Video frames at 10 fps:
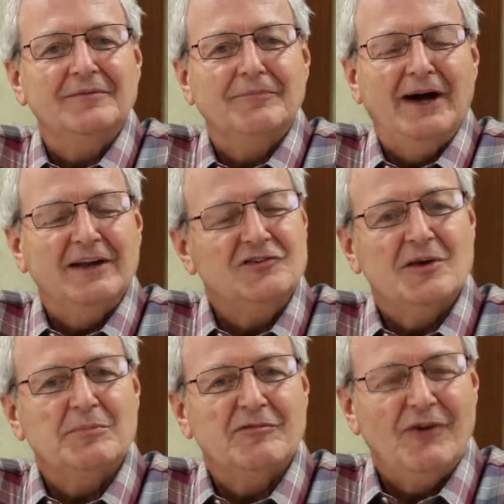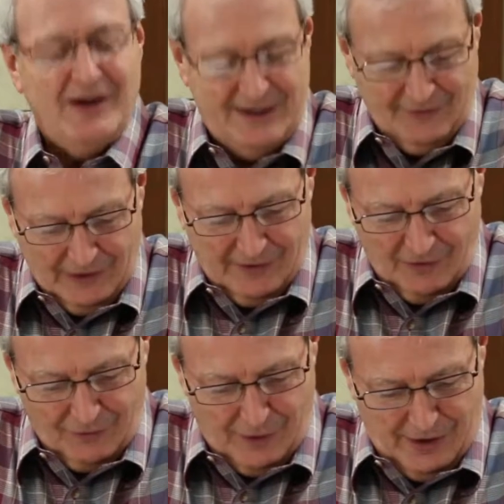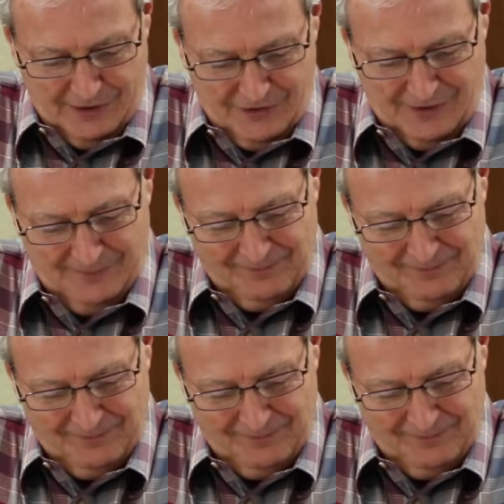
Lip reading: by exemplifying the love of Christ.